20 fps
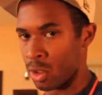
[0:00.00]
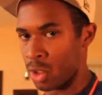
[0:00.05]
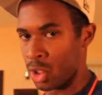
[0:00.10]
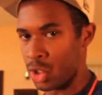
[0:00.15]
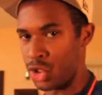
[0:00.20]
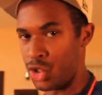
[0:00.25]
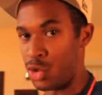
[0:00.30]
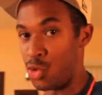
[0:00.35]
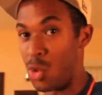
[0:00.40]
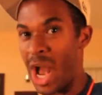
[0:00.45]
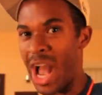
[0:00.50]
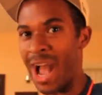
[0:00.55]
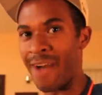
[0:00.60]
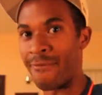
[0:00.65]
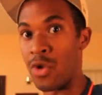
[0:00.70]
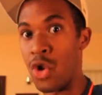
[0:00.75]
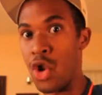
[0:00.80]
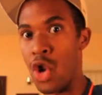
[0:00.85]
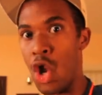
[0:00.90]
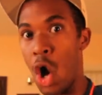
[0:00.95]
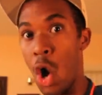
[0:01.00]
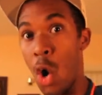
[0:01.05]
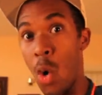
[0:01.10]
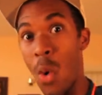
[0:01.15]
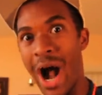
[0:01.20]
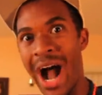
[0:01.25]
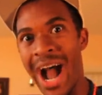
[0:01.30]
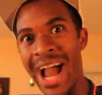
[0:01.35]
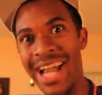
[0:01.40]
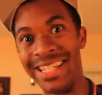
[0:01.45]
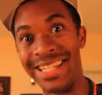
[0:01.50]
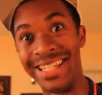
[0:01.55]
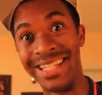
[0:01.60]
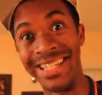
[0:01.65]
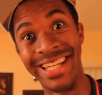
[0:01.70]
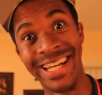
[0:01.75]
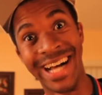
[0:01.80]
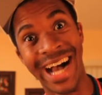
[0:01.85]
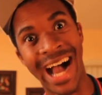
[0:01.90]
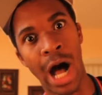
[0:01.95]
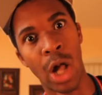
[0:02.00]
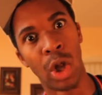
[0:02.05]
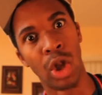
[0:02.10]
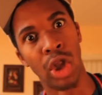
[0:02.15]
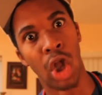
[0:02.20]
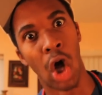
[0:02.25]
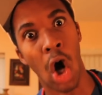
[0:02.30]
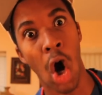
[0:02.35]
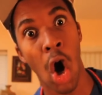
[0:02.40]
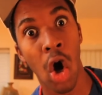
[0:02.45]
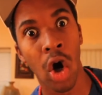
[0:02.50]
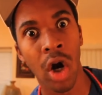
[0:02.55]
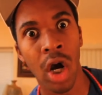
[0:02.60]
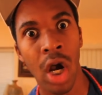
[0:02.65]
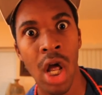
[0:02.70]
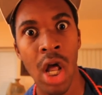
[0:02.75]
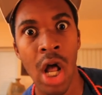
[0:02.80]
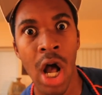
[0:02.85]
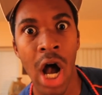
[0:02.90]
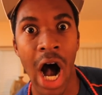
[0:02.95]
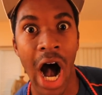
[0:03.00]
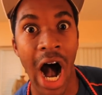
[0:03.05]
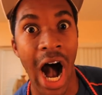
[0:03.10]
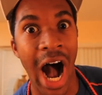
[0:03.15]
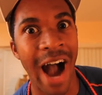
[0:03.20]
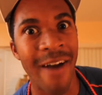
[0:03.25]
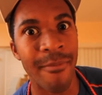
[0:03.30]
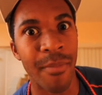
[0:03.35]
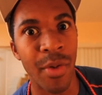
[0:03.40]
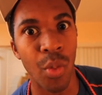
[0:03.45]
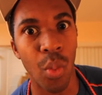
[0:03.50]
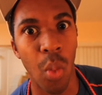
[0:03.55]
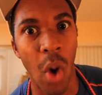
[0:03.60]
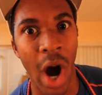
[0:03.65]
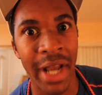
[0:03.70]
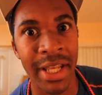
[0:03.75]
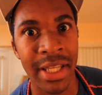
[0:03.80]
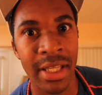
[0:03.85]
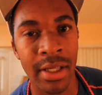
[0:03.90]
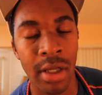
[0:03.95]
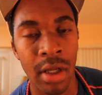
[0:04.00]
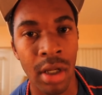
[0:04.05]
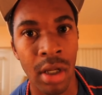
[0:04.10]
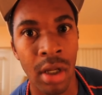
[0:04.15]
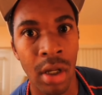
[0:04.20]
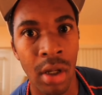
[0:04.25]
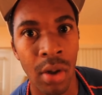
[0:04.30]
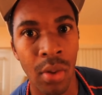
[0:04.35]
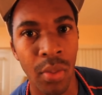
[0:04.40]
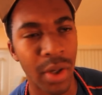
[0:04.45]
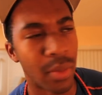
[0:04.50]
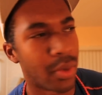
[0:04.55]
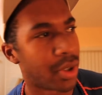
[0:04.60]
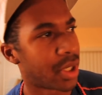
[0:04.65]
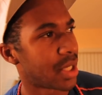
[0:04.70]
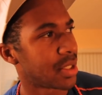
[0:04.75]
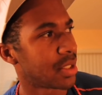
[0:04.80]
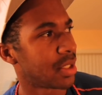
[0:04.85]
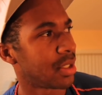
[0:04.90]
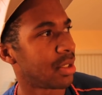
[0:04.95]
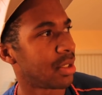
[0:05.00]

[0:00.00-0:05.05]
You have no idea how long I've been wanting. Wait, what did I say?